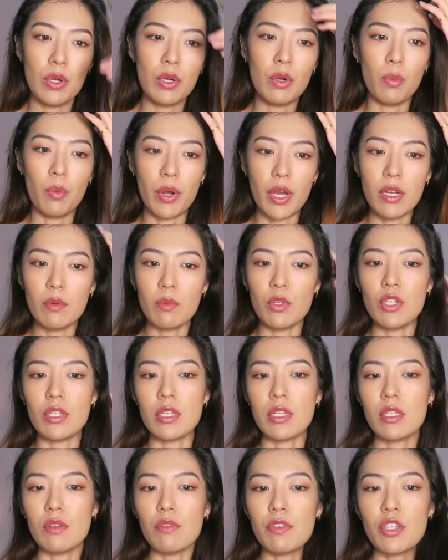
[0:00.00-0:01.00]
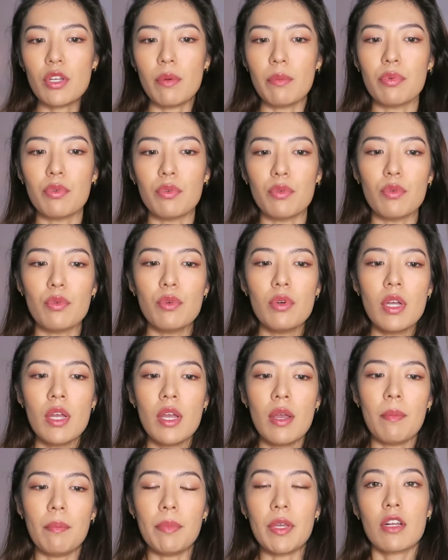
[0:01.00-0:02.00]
one, which is the silver shampoo,
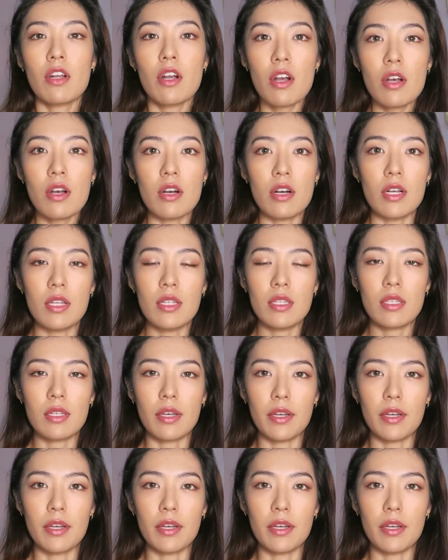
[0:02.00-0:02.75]
because